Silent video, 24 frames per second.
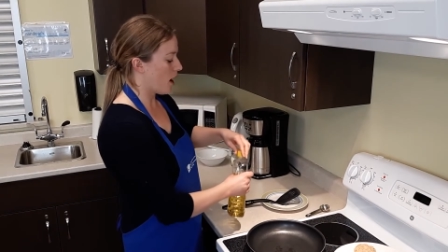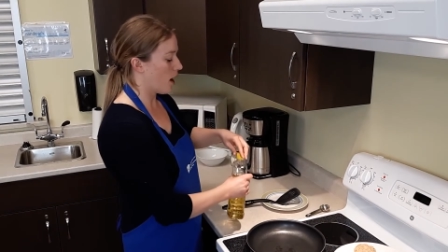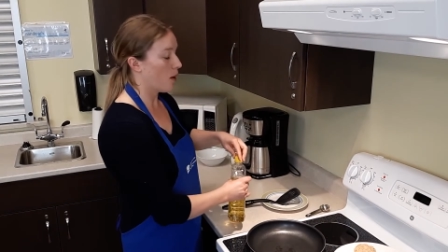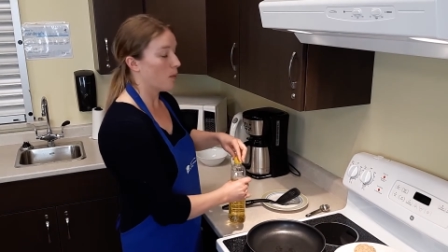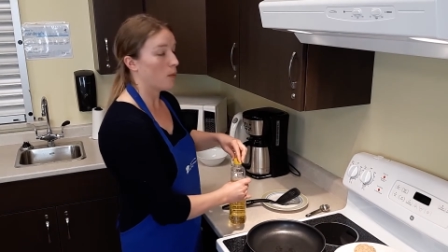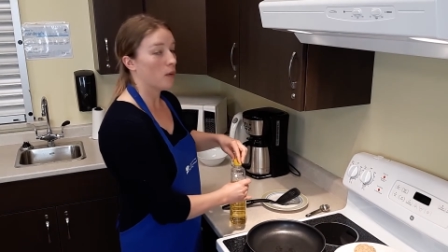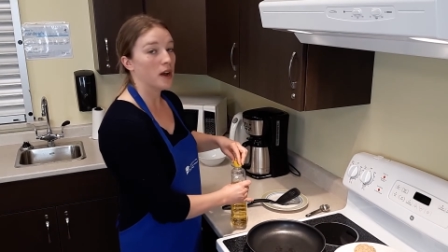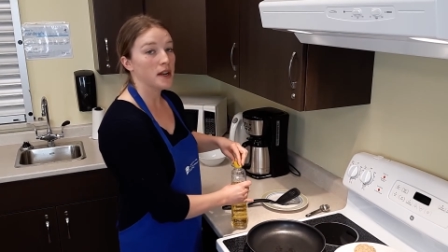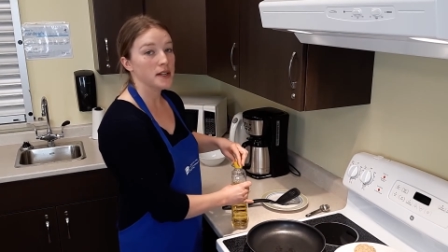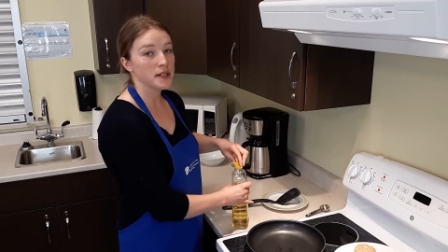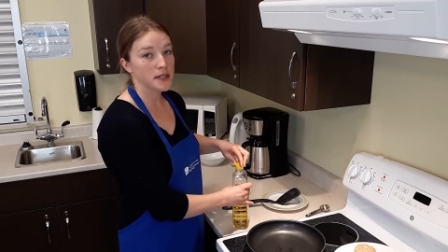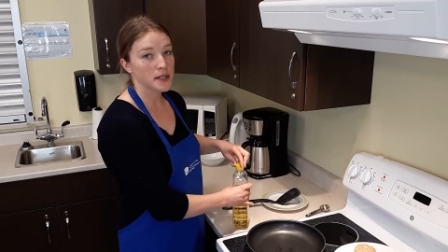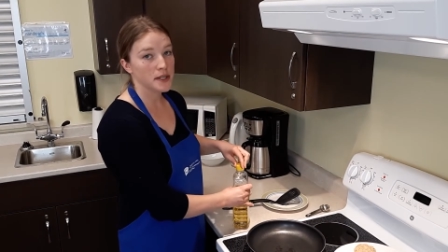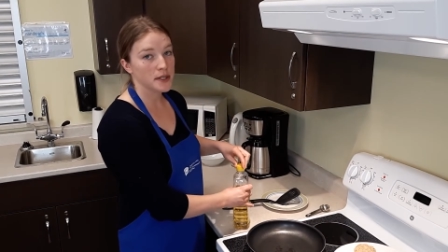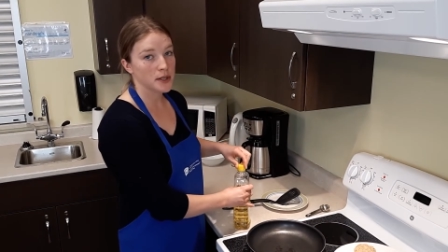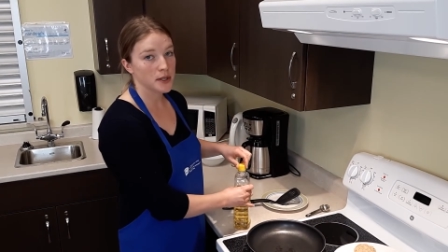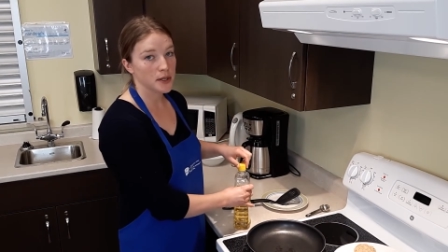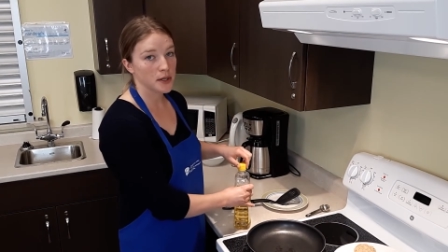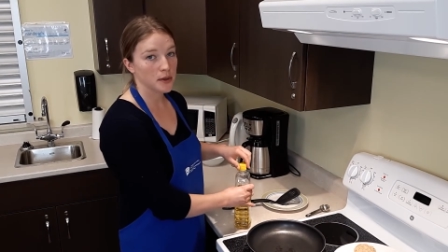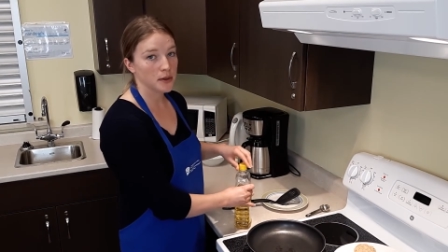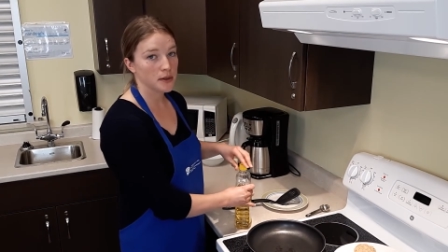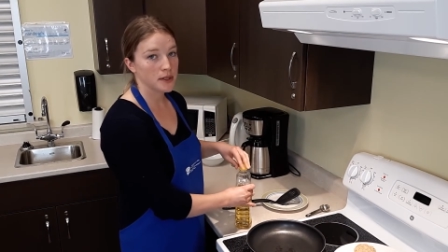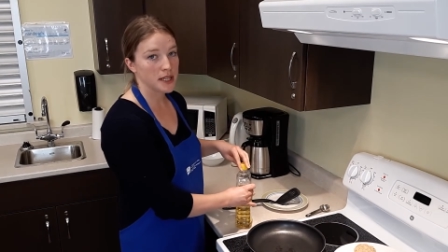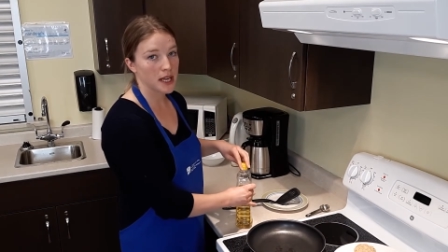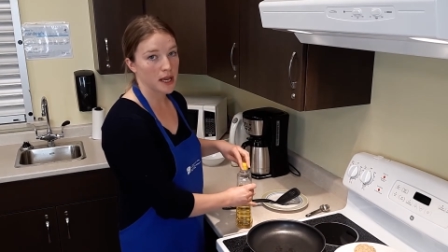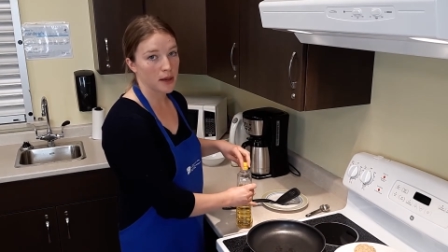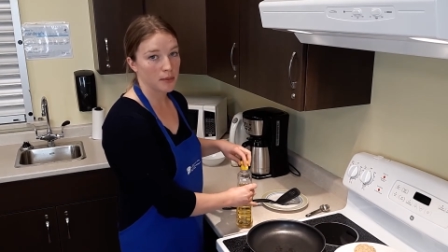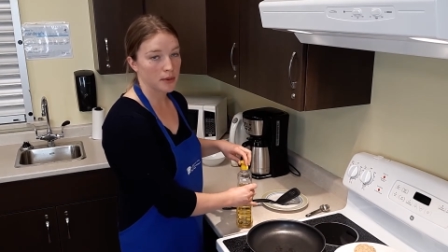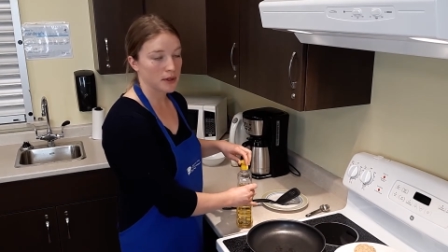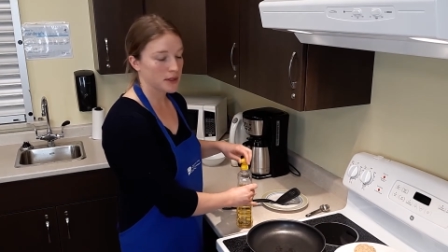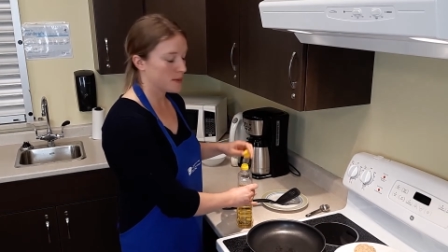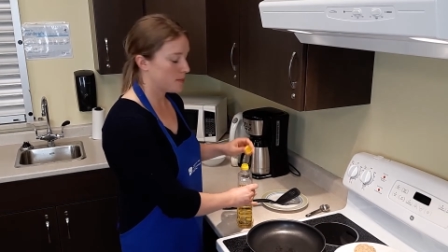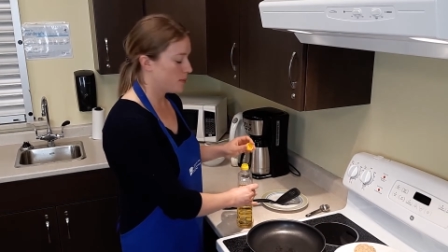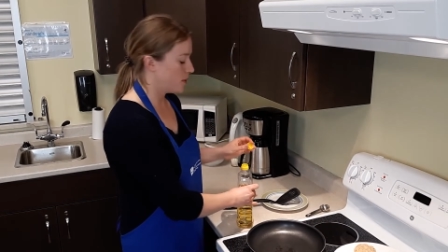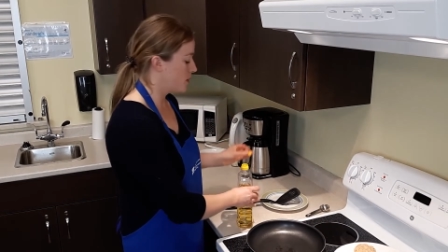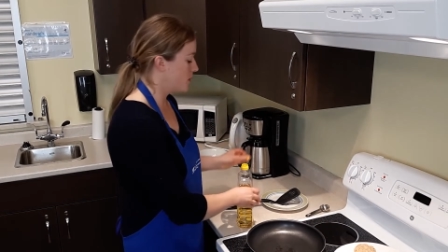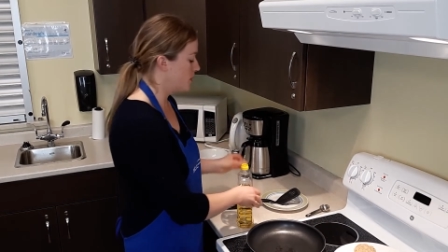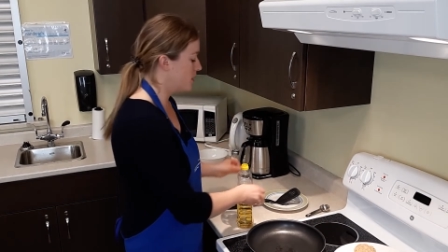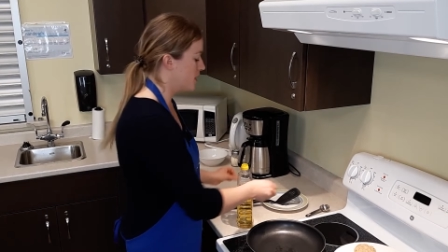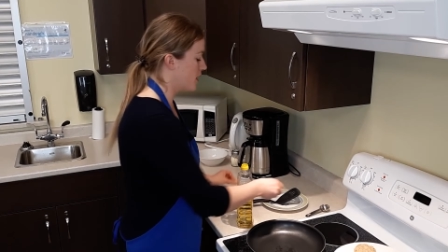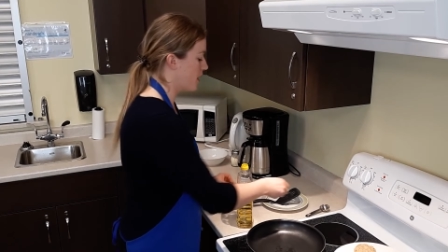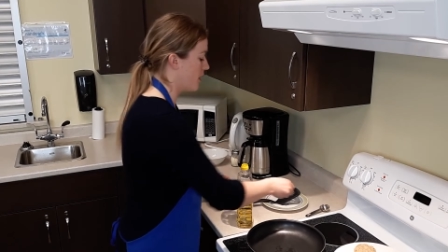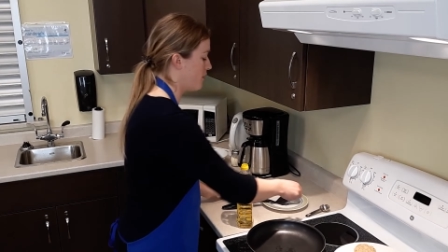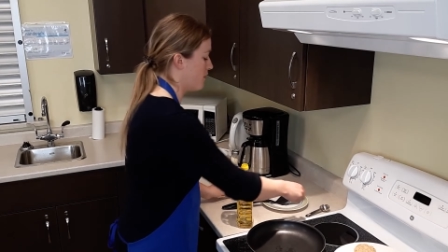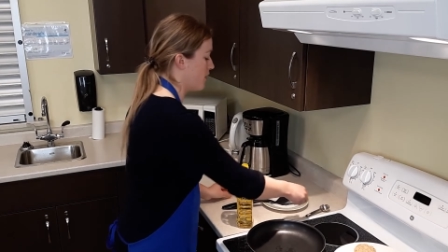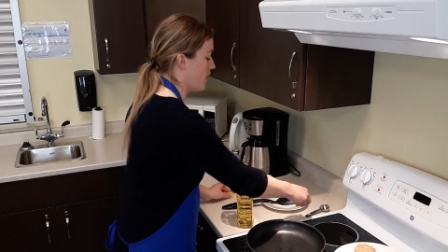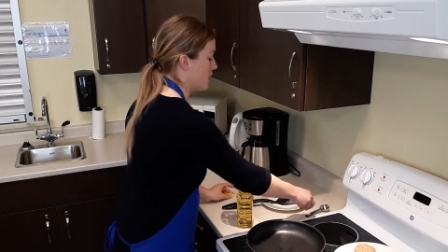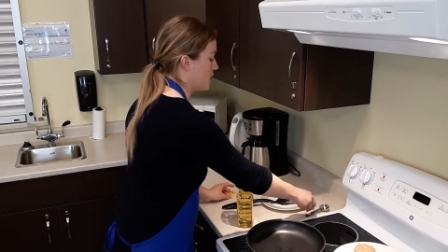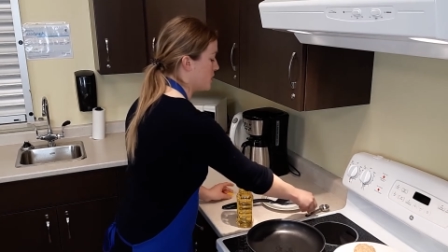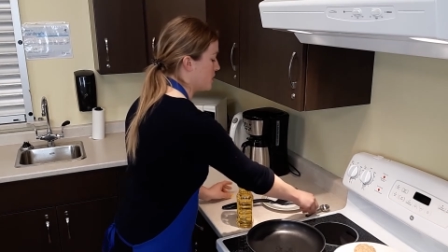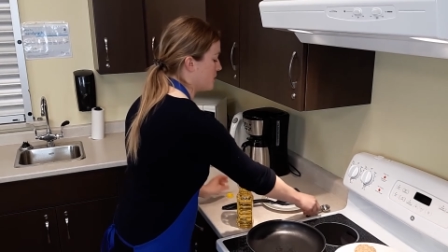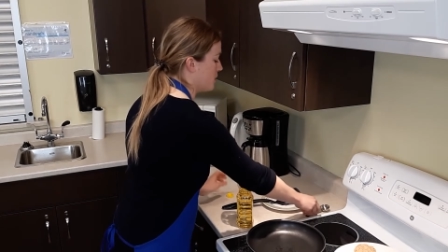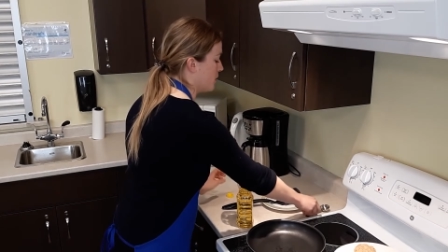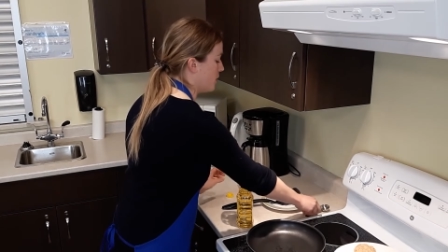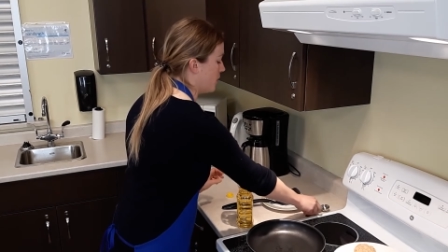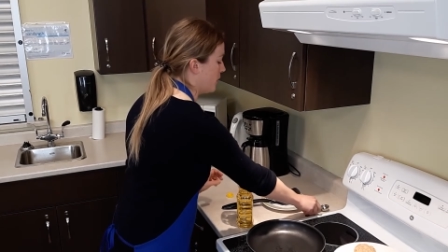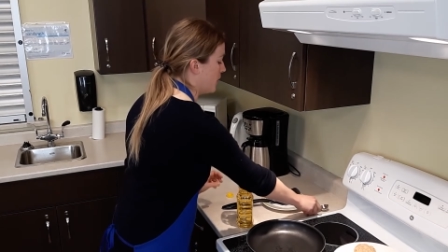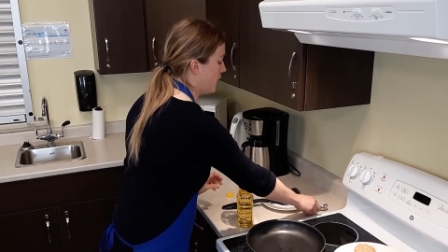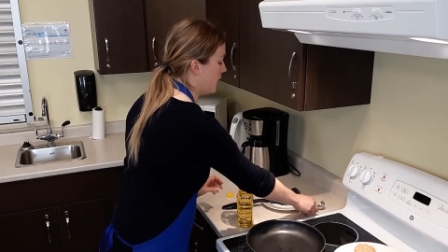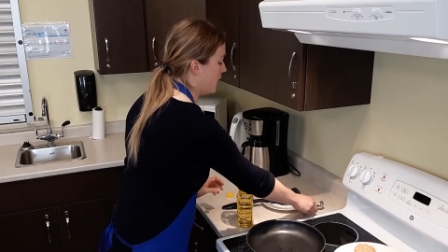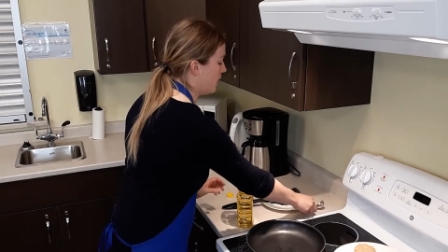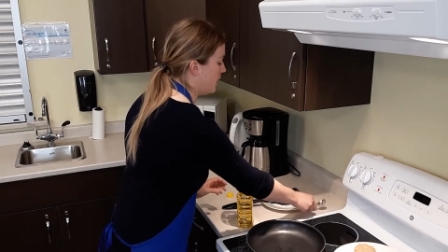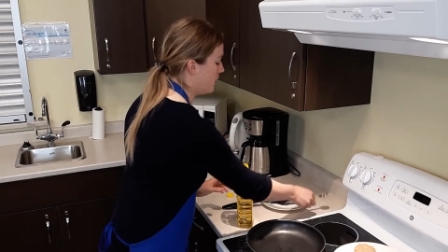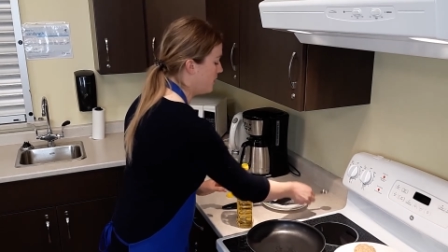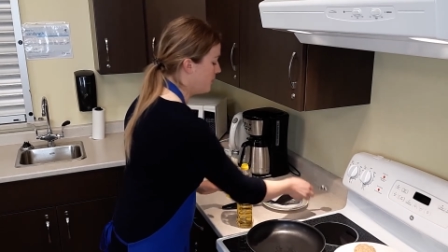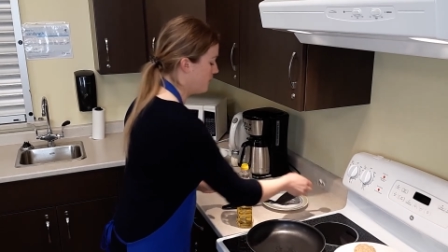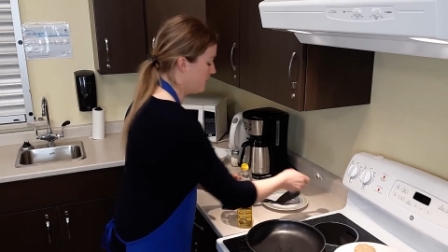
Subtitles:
1 to 2 tablespoons of vegetable oil.